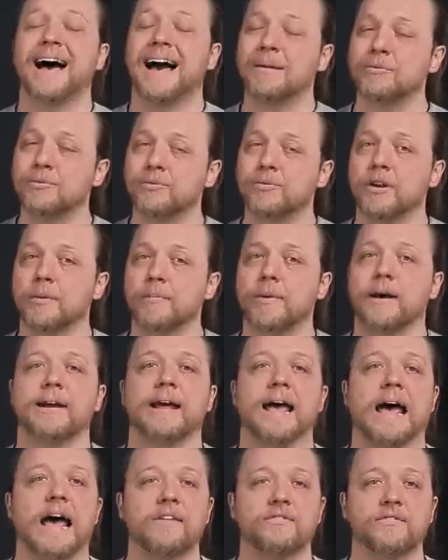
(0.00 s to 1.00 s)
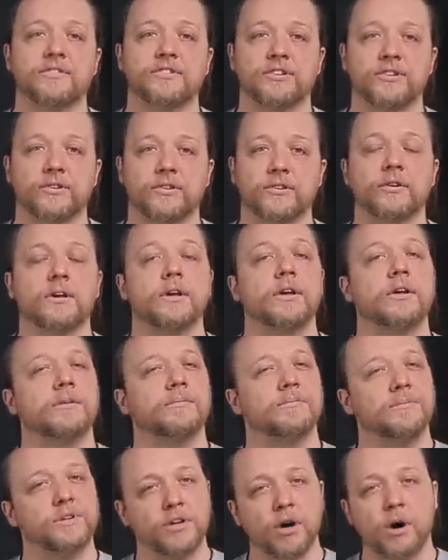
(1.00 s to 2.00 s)
I'm doing about a half a turn.
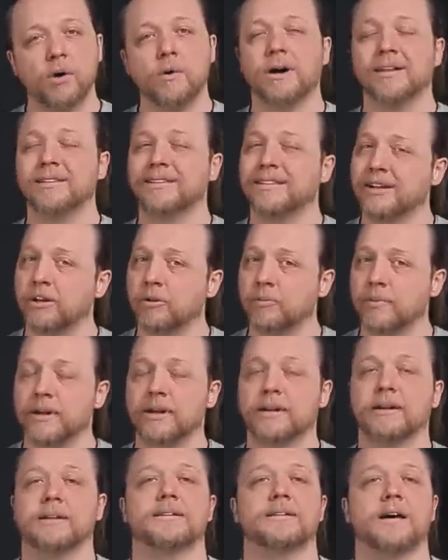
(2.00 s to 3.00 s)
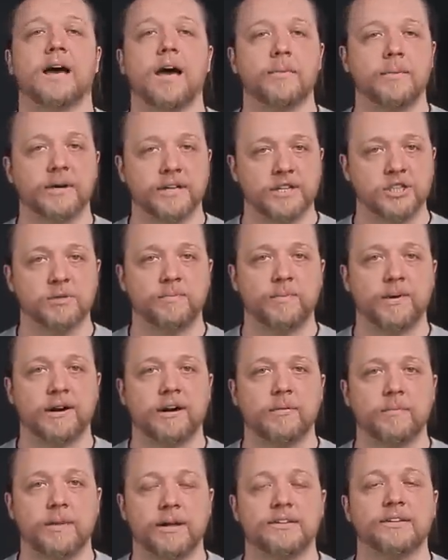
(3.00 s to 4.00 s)
Go a little bit at a time and
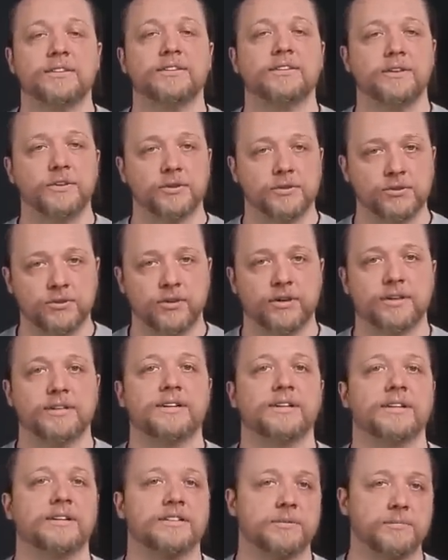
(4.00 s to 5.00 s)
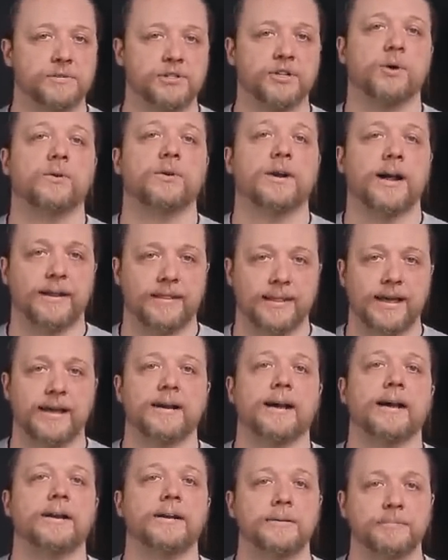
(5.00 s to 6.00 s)
experiment until you're starting to get some tone out of that
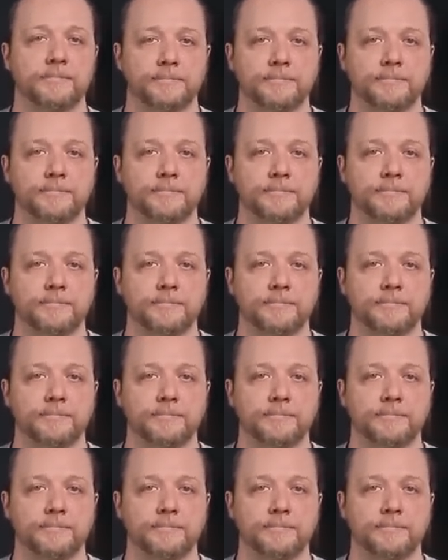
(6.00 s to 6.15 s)
head.